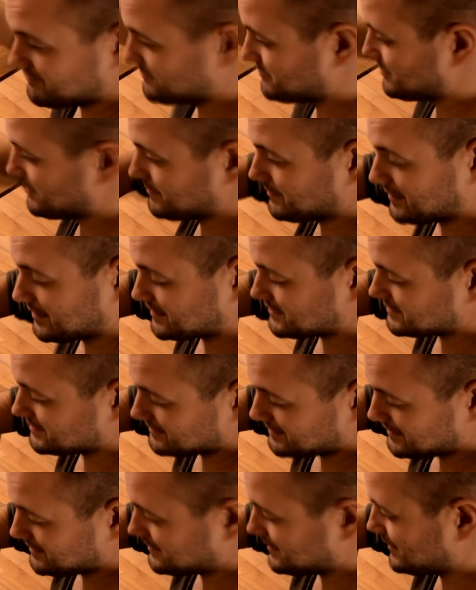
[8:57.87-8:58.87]
Dreamcast,
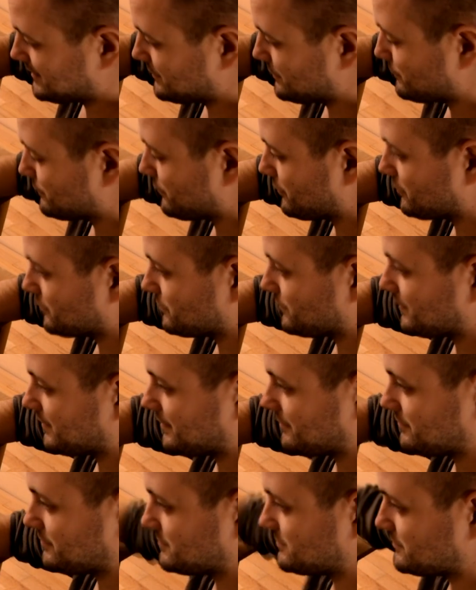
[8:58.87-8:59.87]
and Nintendo mode,
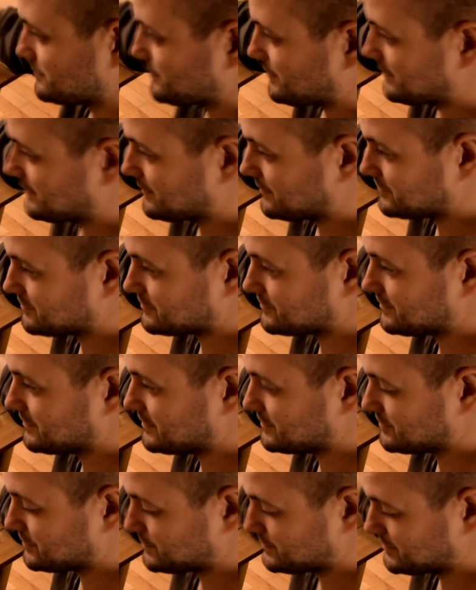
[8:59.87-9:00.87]
whatever, so when the
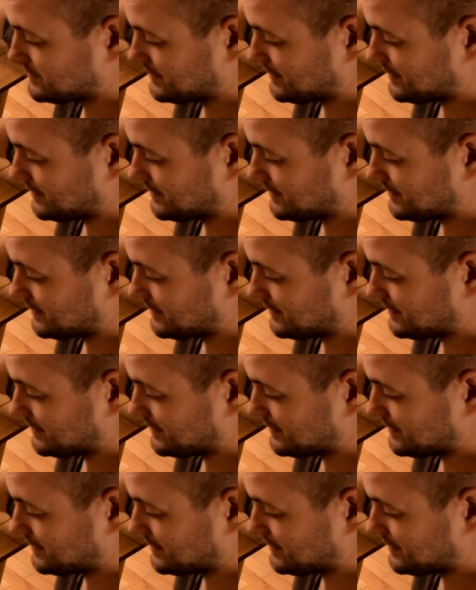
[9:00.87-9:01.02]
screen's up,